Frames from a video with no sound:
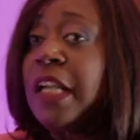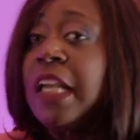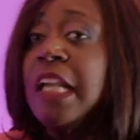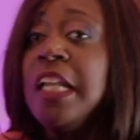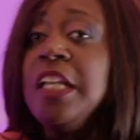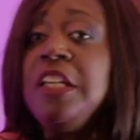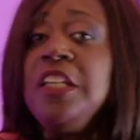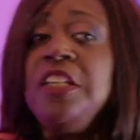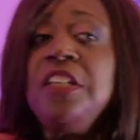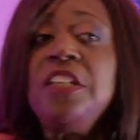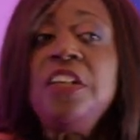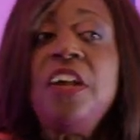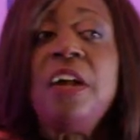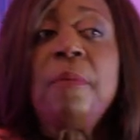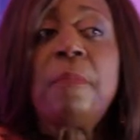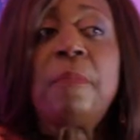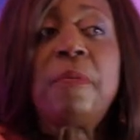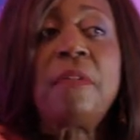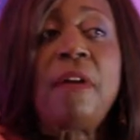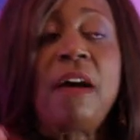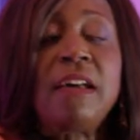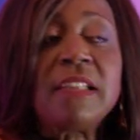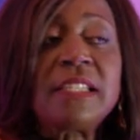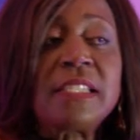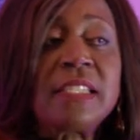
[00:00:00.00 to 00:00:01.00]
in your
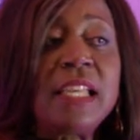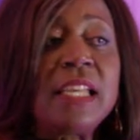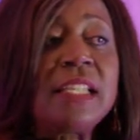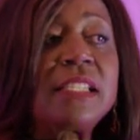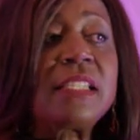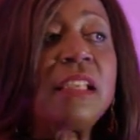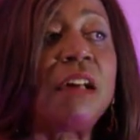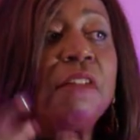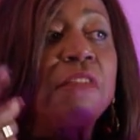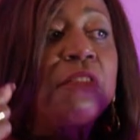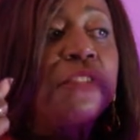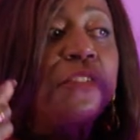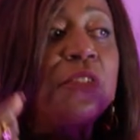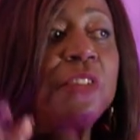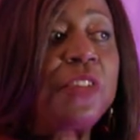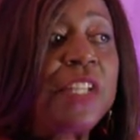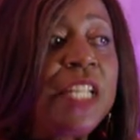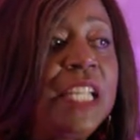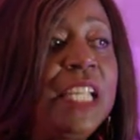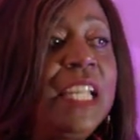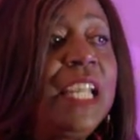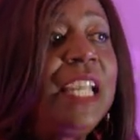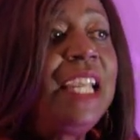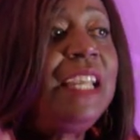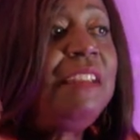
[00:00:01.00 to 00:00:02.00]
process of
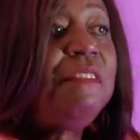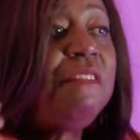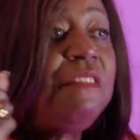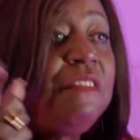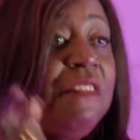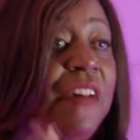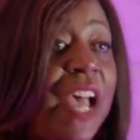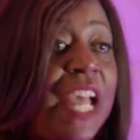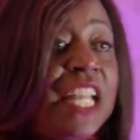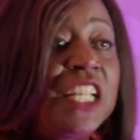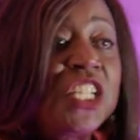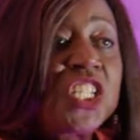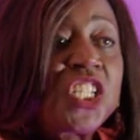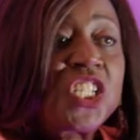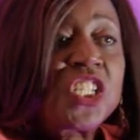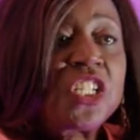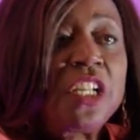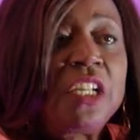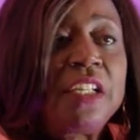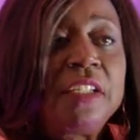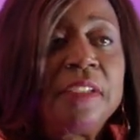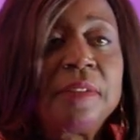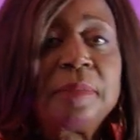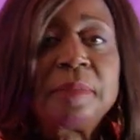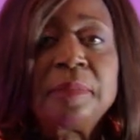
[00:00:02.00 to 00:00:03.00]

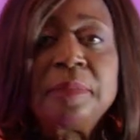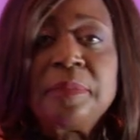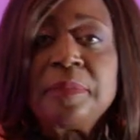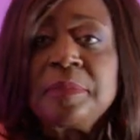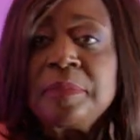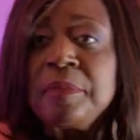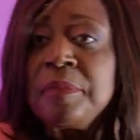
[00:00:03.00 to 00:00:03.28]
reinvention,